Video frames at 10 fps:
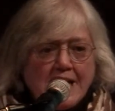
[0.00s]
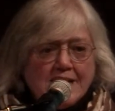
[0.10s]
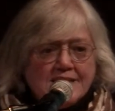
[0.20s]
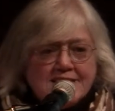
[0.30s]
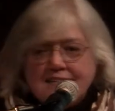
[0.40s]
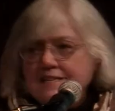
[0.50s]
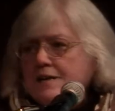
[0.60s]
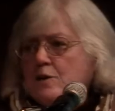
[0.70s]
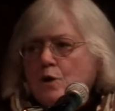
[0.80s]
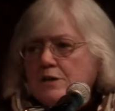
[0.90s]
This isn't
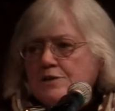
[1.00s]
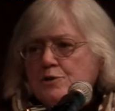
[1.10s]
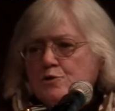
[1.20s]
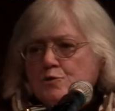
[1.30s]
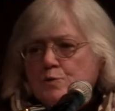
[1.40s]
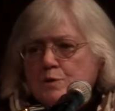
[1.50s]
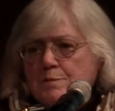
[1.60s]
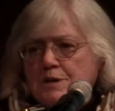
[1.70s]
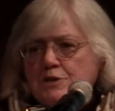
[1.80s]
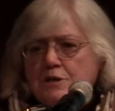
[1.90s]
at all unusual. The
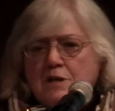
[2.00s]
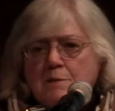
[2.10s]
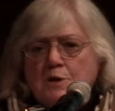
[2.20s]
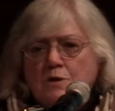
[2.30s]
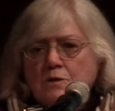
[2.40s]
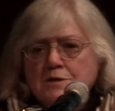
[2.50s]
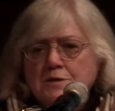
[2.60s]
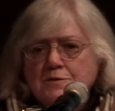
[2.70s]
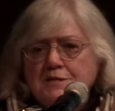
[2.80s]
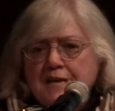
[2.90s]
Panchen Lama
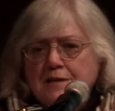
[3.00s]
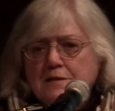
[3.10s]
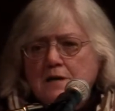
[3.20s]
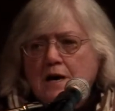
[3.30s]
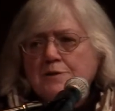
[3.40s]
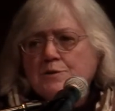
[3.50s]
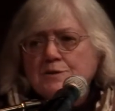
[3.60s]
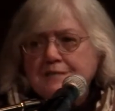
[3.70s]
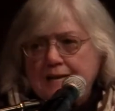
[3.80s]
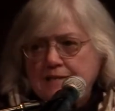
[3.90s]
also sent other
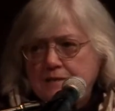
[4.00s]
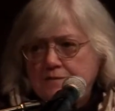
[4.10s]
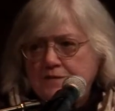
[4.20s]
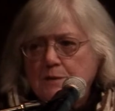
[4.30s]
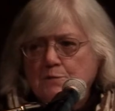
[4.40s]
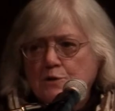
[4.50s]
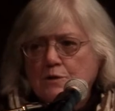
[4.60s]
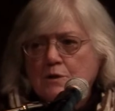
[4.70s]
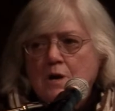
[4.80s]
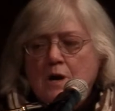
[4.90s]
sets of
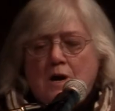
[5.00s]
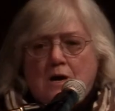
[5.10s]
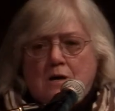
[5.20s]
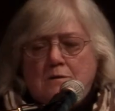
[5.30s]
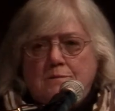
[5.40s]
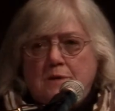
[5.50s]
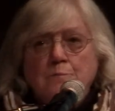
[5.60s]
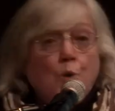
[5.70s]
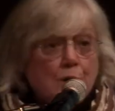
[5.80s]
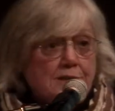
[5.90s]
similar um,
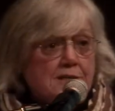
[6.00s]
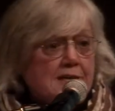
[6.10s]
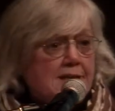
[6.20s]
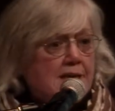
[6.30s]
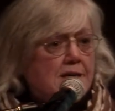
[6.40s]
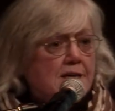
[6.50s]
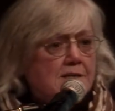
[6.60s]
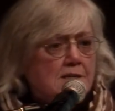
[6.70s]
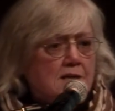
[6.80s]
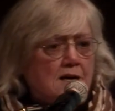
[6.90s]
importance, I think,
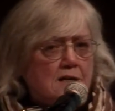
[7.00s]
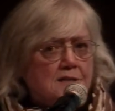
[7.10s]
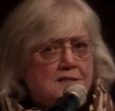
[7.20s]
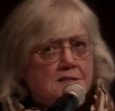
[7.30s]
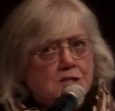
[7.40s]
in uh,